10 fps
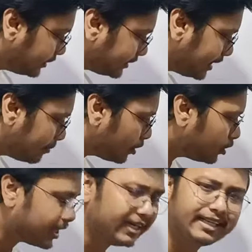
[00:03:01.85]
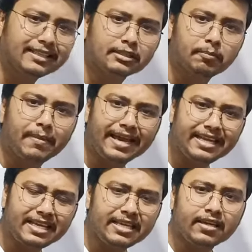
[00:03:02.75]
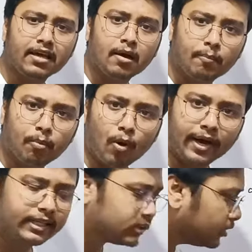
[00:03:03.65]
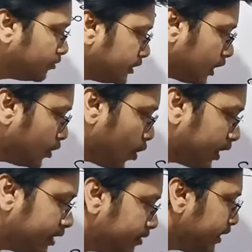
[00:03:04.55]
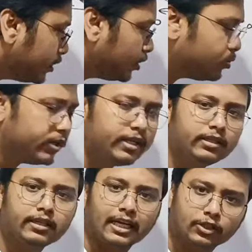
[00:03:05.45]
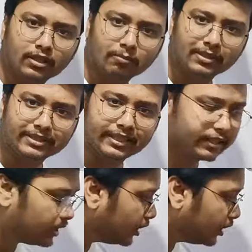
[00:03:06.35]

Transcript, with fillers: This neighborhood contains many points which are not even included in the natural number set.